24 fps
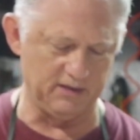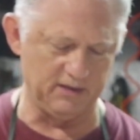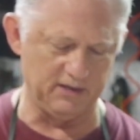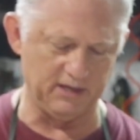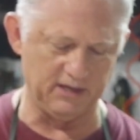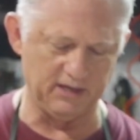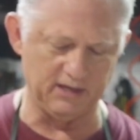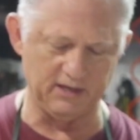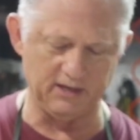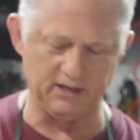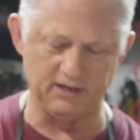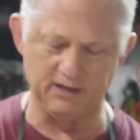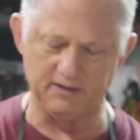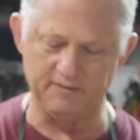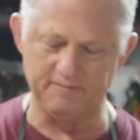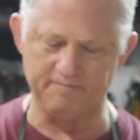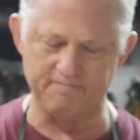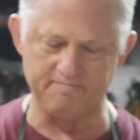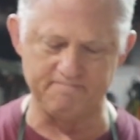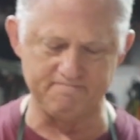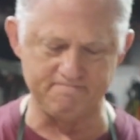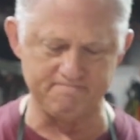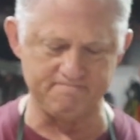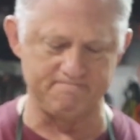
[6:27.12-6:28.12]
and
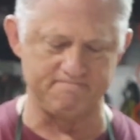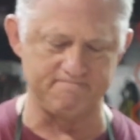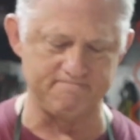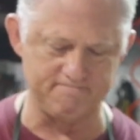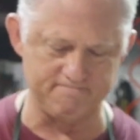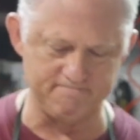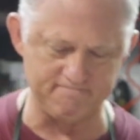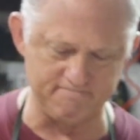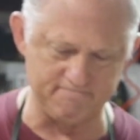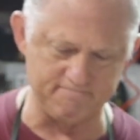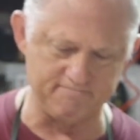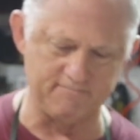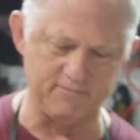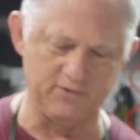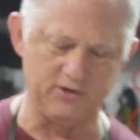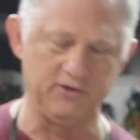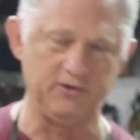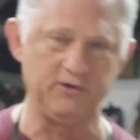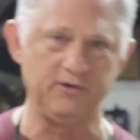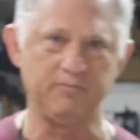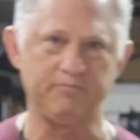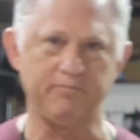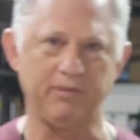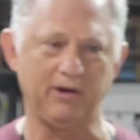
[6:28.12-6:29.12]
do
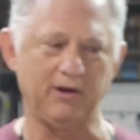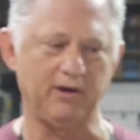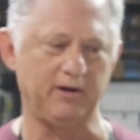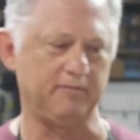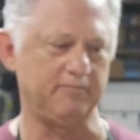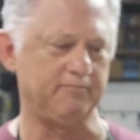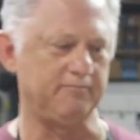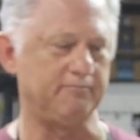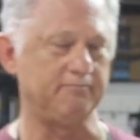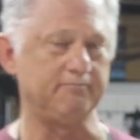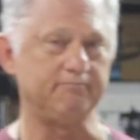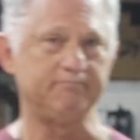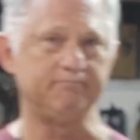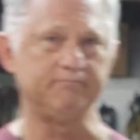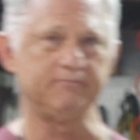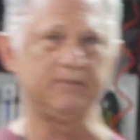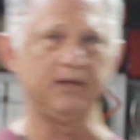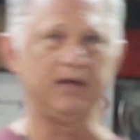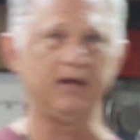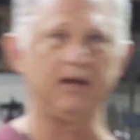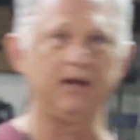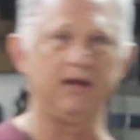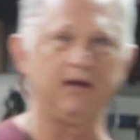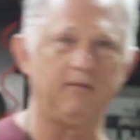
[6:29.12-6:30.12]
your part.
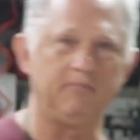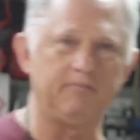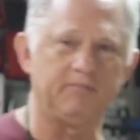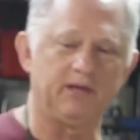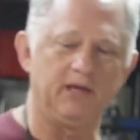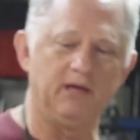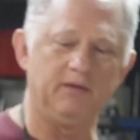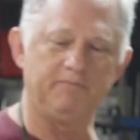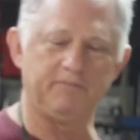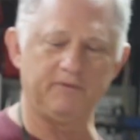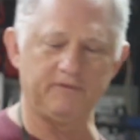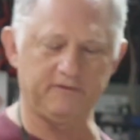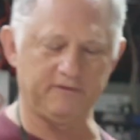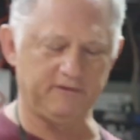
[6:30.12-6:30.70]
That'll help keep us